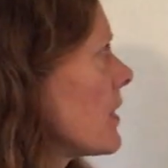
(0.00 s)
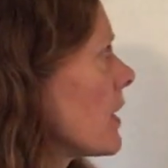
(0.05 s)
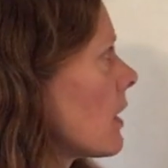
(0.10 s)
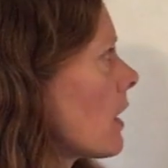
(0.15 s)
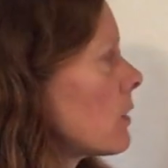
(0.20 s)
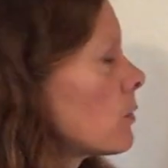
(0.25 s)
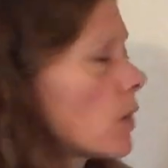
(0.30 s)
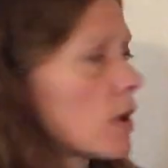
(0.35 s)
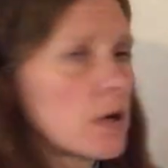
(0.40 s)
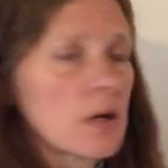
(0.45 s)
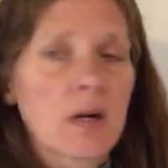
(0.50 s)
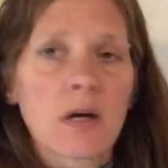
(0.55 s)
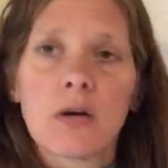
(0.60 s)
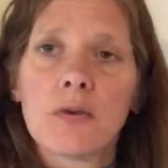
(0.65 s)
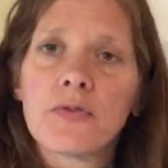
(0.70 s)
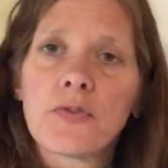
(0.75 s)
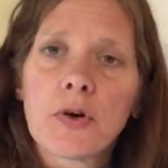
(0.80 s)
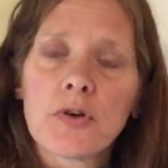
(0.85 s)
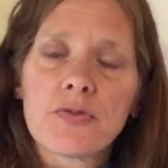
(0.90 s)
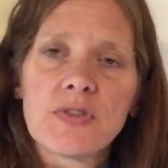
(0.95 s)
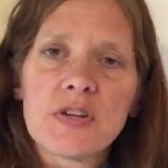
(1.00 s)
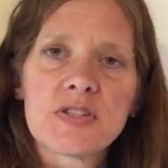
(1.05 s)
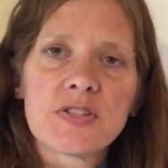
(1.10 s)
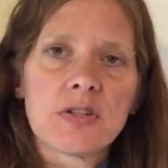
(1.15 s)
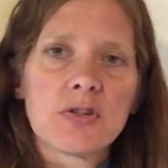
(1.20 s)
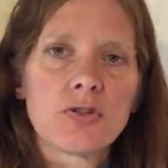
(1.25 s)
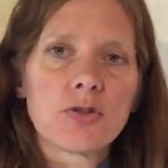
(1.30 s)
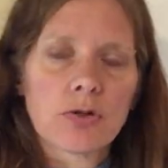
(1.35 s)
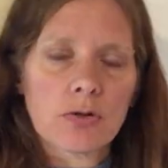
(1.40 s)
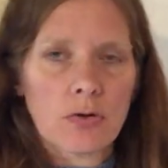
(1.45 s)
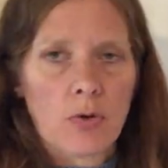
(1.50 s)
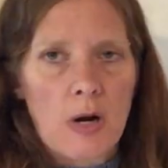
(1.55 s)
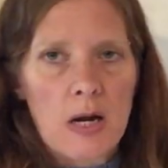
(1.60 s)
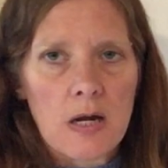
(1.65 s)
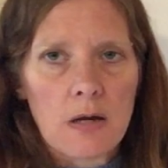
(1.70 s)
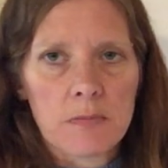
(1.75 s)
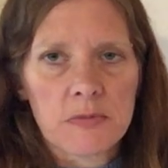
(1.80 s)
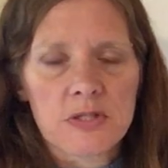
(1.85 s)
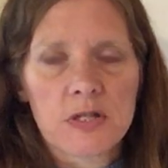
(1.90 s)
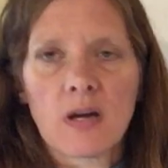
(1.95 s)
that I want to convert this into
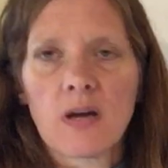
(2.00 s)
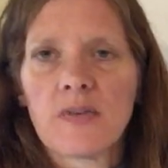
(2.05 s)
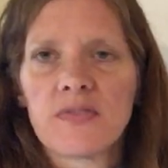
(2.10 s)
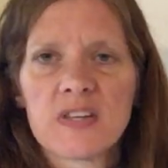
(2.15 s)
grams.